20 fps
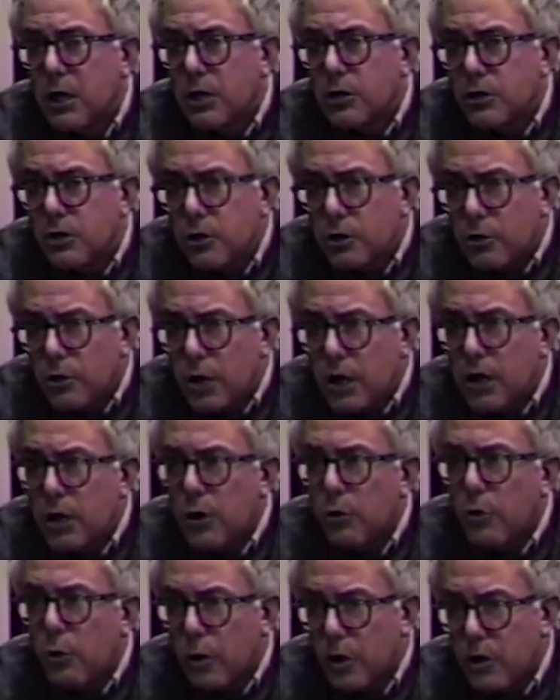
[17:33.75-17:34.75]
is to create
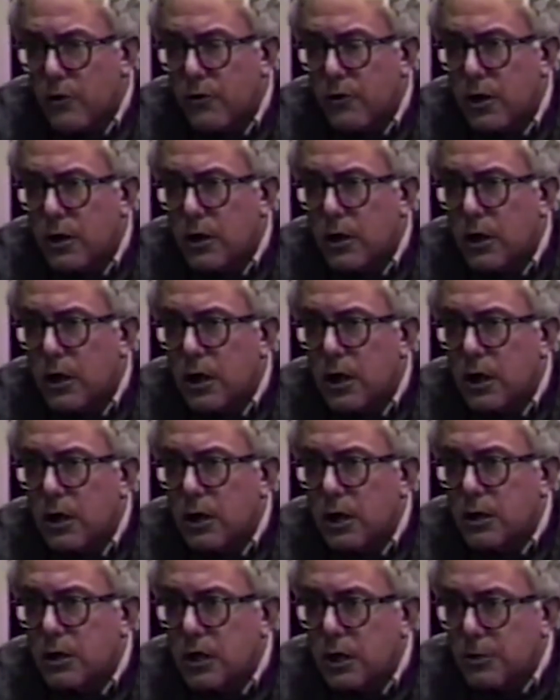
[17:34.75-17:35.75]
a waterfront
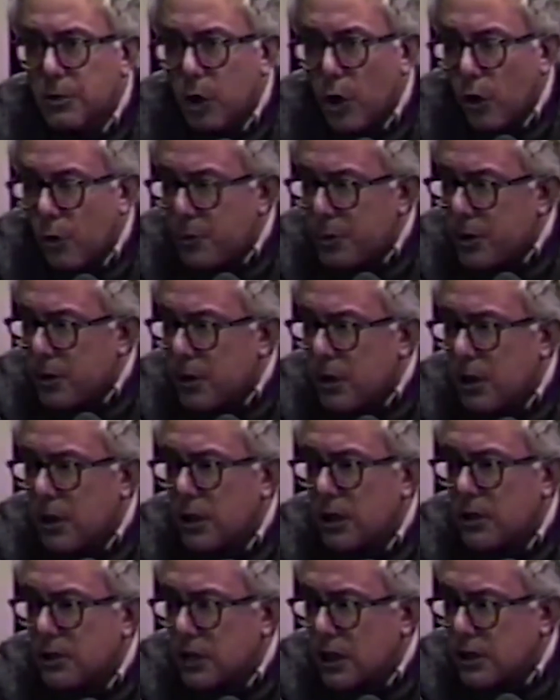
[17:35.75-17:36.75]
that's going to be open
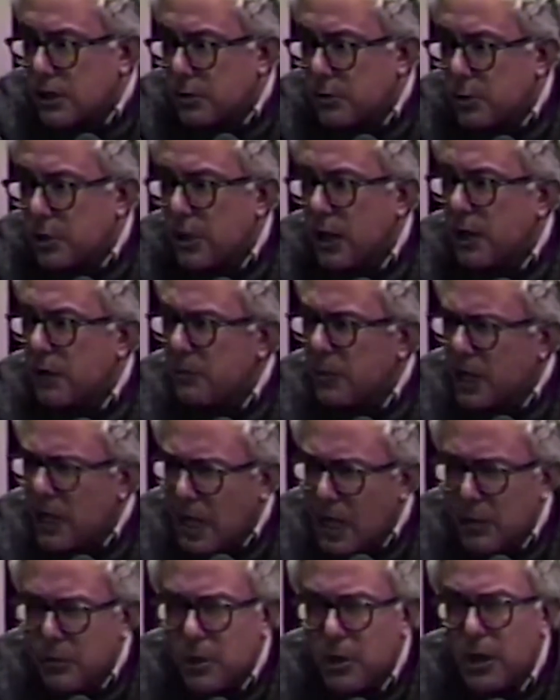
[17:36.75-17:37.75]
and accessible and
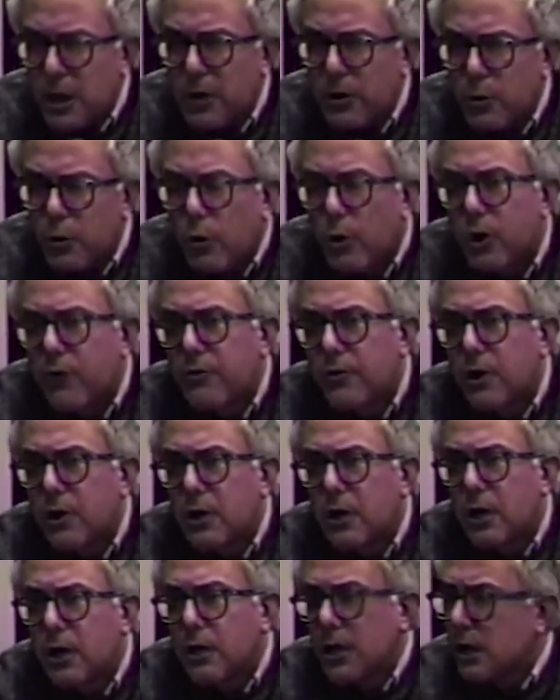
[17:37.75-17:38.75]
being able, and a
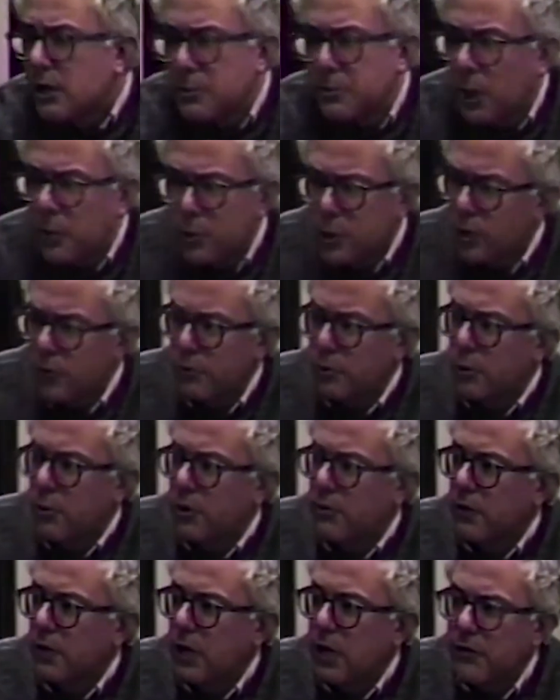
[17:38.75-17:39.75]
waterfront that is a beautiful
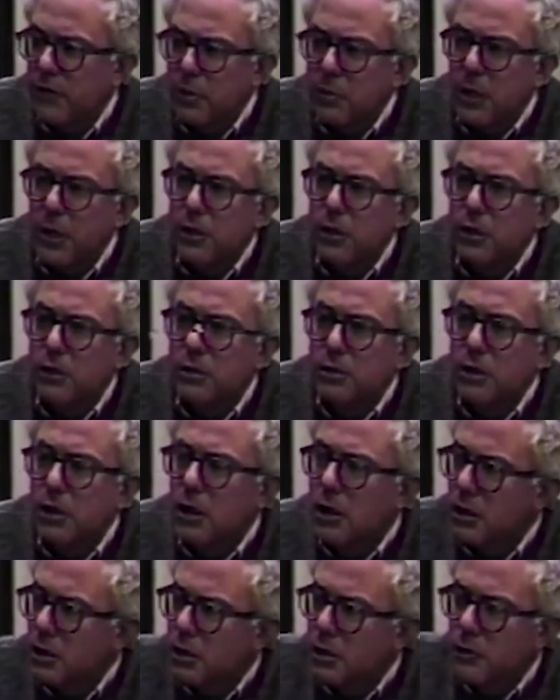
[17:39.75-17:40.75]
waterfront. Everybody knows
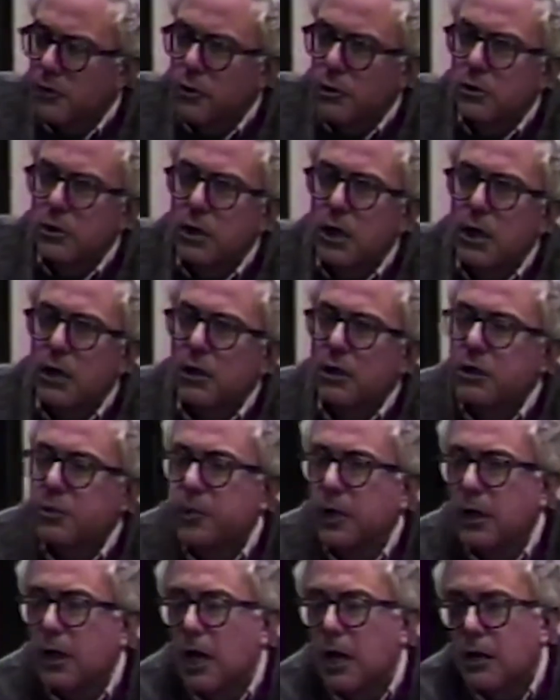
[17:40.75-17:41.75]
that the views there are
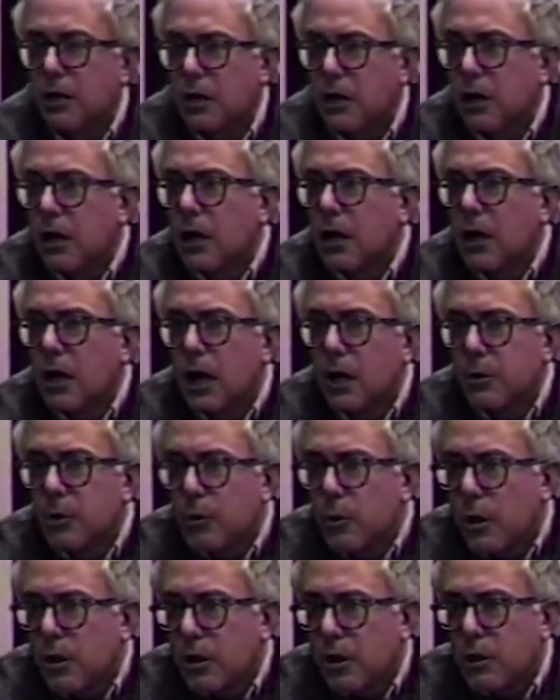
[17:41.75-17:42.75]
spectacular. And
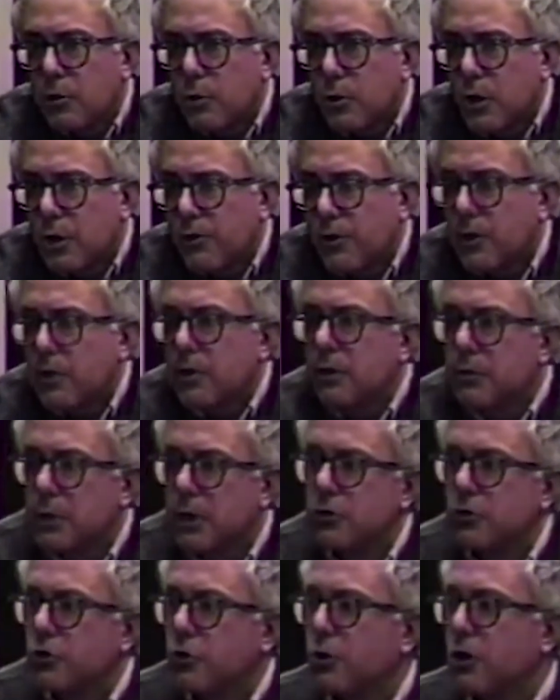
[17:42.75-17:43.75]
we want that waterfront to
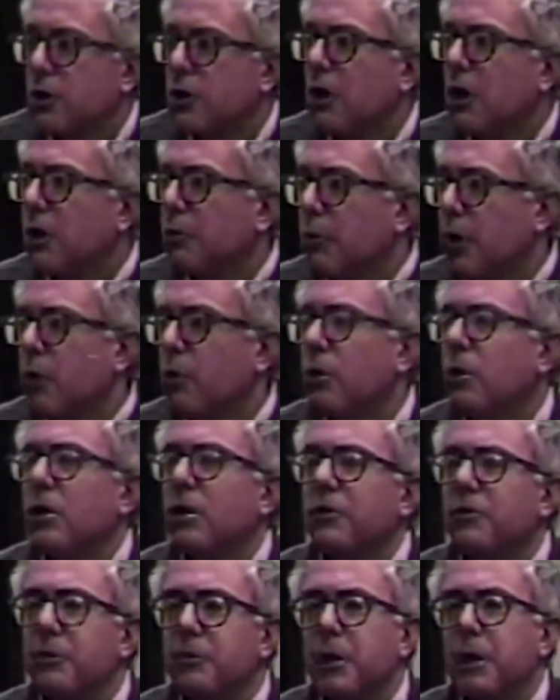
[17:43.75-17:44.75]
be enjoyed by
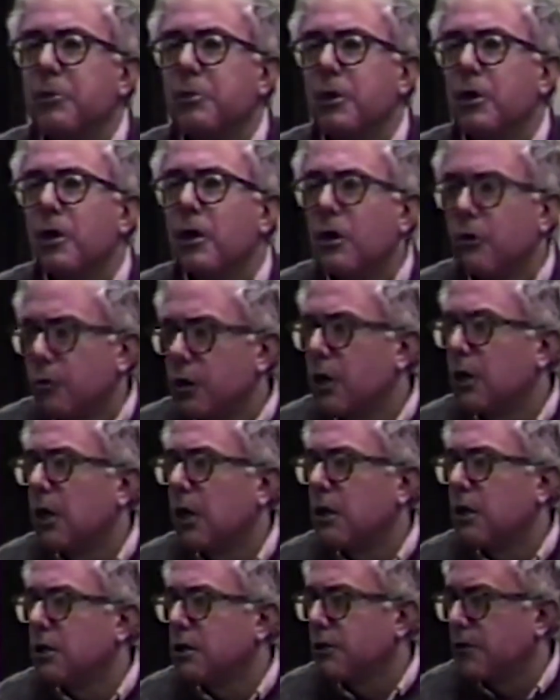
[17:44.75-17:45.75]
all of the people,
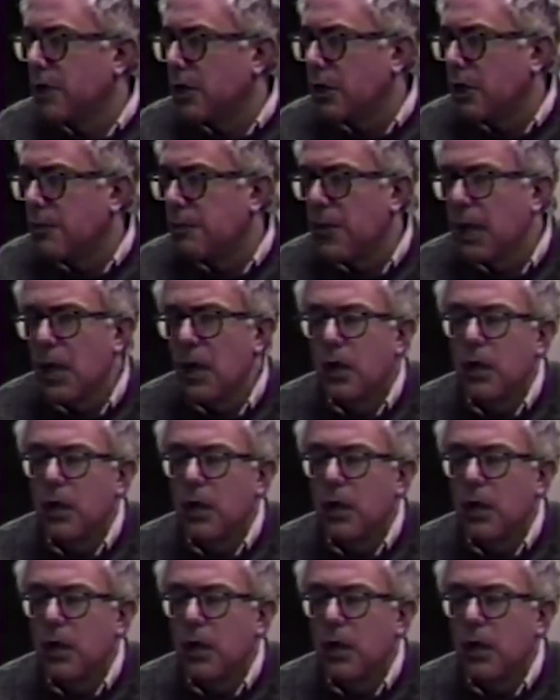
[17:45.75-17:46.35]
regardless of income.